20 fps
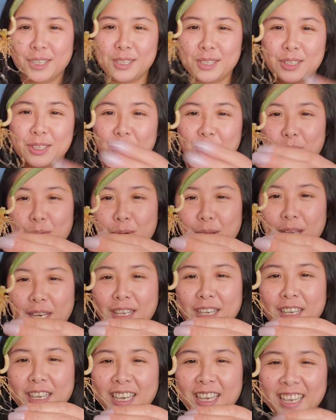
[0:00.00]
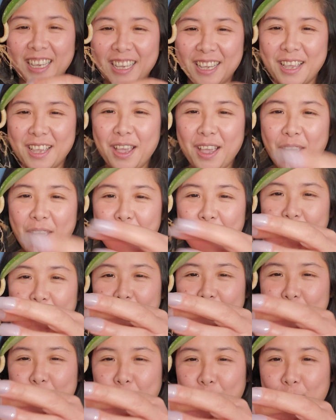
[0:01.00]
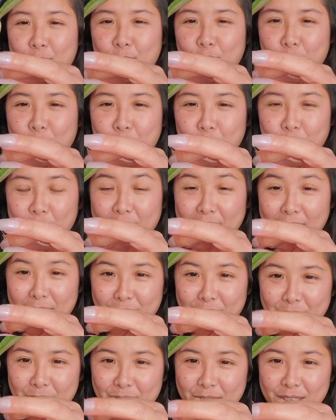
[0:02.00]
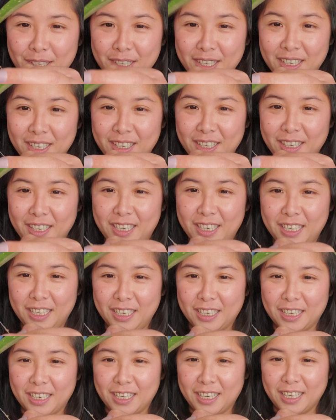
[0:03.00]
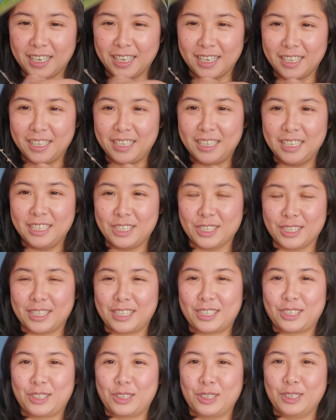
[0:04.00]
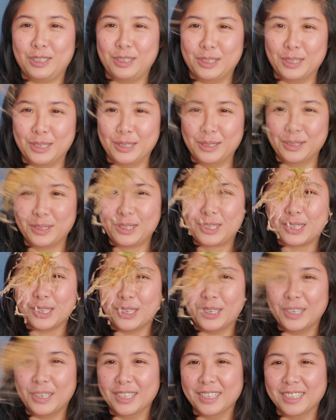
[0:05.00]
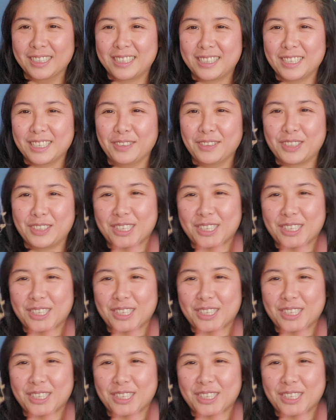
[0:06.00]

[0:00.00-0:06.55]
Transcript: So when I told him to pull it out, he just saw all this stuff.